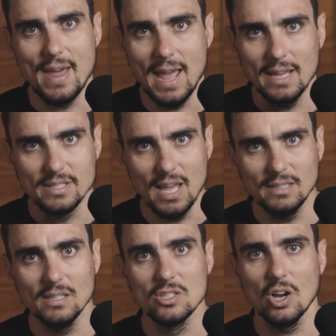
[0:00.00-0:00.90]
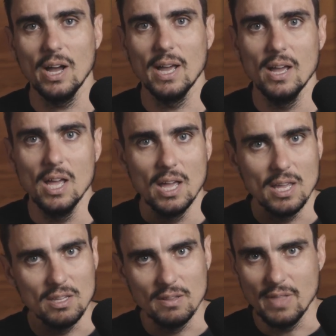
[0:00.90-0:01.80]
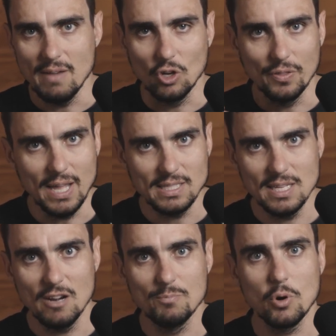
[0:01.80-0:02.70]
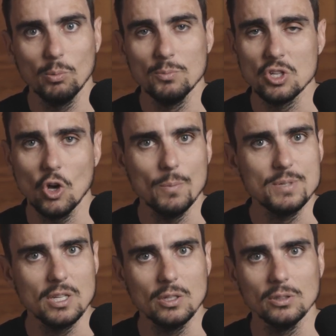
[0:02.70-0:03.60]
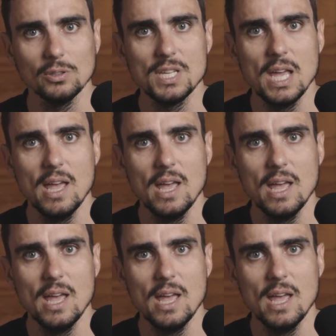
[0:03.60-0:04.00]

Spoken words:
that has that desire, they've got that set of problems and obstacles,